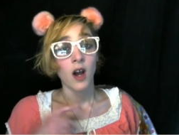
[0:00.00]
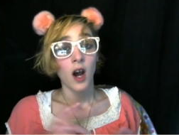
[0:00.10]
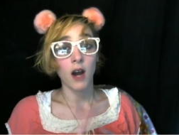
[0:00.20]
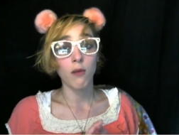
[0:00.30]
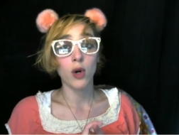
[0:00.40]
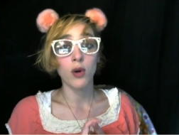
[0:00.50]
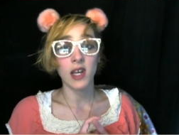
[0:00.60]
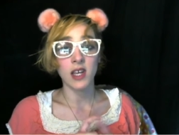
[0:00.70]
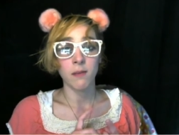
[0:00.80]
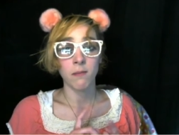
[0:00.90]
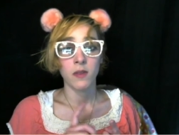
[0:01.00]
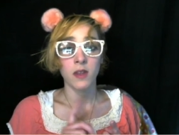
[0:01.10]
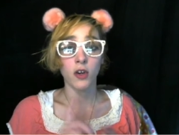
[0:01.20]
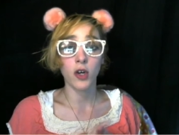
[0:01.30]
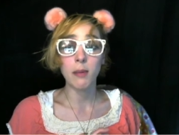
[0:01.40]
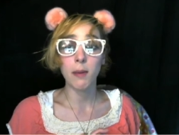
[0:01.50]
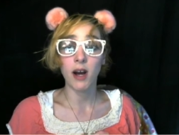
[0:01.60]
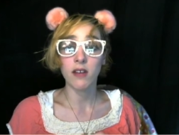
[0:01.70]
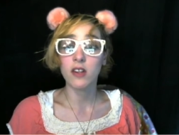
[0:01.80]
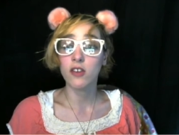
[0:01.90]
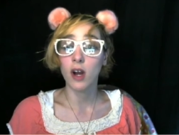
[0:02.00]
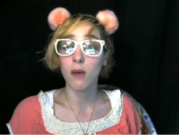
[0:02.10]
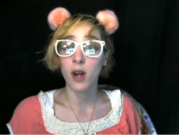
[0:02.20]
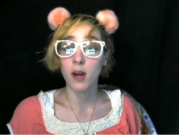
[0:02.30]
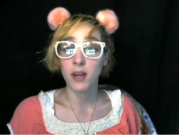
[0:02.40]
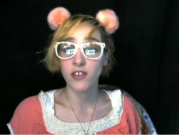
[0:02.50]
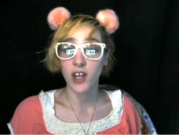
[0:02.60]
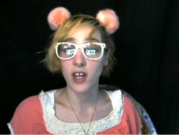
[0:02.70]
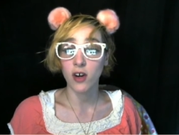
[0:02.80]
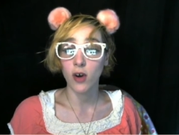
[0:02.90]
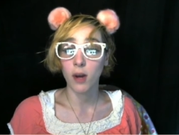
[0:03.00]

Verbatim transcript: I wrote a the creepypastas that I wrote on my channel.